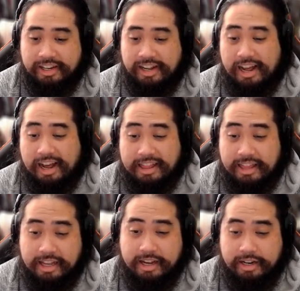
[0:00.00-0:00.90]

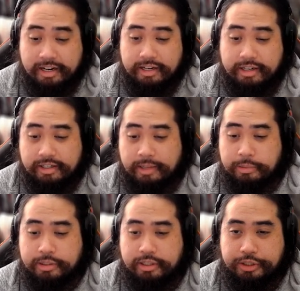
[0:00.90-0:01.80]
I'm
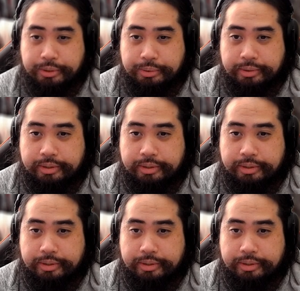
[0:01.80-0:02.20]
just not sure.